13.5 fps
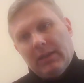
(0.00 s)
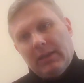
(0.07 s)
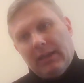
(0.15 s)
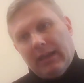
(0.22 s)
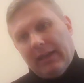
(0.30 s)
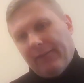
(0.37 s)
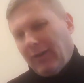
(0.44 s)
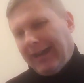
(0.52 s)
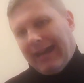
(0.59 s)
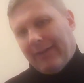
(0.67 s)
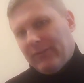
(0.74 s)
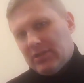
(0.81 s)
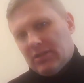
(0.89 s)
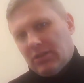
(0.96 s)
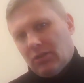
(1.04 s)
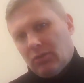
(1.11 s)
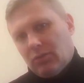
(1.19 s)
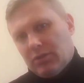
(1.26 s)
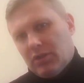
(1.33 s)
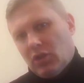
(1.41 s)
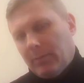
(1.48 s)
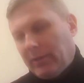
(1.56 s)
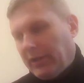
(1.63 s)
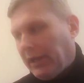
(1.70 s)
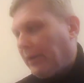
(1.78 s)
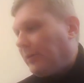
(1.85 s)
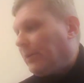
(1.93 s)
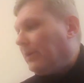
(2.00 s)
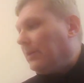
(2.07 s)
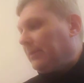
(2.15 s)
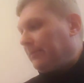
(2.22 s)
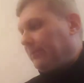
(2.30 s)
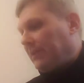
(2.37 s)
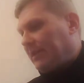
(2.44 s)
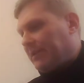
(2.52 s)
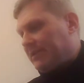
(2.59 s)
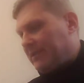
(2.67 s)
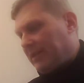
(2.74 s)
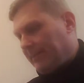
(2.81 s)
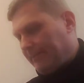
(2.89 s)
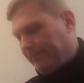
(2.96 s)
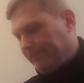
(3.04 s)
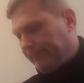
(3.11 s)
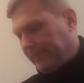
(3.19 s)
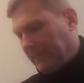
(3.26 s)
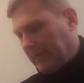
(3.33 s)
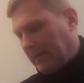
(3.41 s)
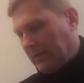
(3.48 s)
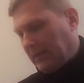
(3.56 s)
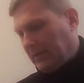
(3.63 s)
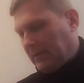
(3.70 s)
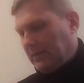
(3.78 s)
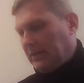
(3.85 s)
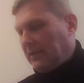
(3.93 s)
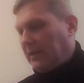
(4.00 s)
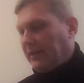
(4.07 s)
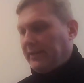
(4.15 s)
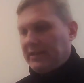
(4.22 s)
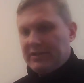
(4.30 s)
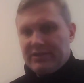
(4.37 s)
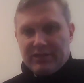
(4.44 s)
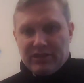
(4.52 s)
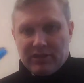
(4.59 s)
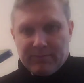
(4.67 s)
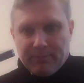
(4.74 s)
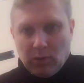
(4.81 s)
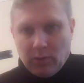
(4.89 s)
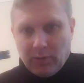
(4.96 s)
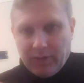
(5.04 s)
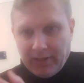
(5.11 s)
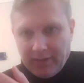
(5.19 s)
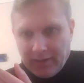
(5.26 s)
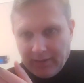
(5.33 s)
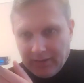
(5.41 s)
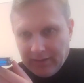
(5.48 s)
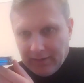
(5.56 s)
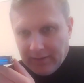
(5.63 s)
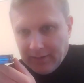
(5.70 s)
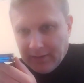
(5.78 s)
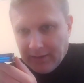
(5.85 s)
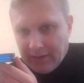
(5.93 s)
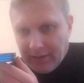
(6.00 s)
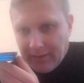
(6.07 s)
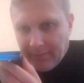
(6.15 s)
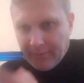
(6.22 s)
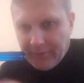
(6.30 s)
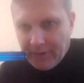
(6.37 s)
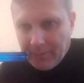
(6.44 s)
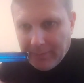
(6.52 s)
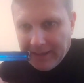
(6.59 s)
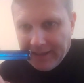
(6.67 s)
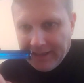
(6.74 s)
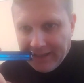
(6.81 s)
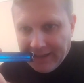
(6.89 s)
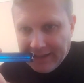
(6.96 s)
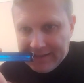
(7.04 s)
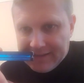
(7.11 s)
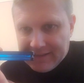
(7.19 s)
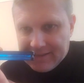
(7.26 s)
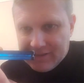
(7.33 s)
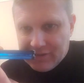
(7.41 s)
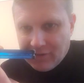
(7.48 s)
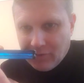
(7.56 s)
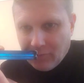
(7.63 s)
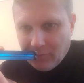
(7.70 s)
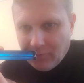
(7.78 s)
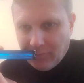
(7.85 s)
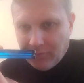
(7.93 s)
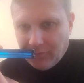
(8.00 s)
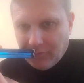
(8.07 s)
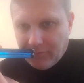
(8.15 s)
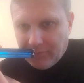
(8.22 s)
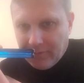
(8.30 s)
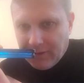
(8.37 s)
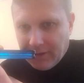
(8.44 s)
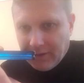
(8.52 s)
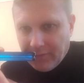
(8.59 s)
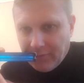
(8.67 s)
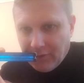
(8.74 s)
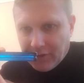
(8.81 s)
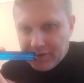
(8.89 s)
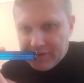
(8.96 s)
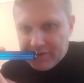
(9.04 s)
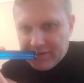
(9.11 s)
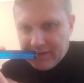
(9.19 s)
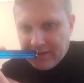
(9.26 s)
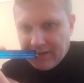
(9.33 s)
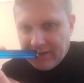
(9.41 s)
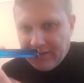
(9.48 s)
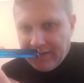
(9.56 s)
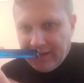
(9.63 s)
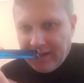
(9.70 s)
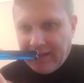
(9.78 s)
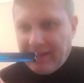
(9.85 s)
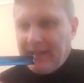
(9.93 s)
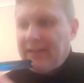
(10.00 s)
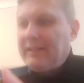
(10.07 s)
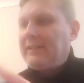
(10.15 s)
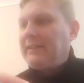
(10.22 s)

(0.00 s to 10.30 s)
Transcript: if I have, it's a long time ago. But there's the spine. You can make out it says Xeon Flux in there.